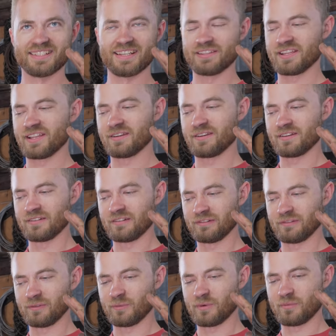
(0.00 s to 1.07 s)
And then
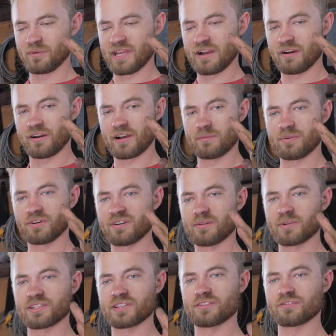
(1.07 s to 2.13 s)
when we air it up a little
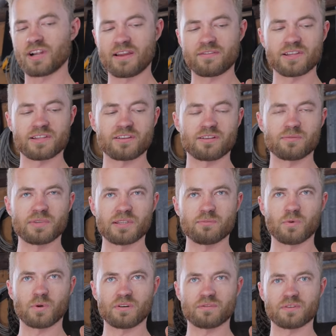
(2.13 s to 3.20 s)
bit to drive it, it'll be
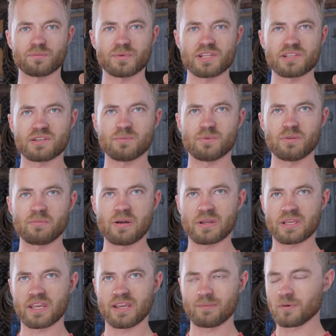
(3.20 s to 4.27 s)
more of a reasonable amount
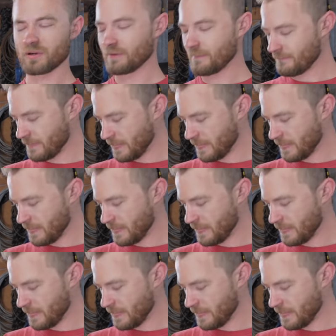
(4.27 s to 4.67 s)
of camber.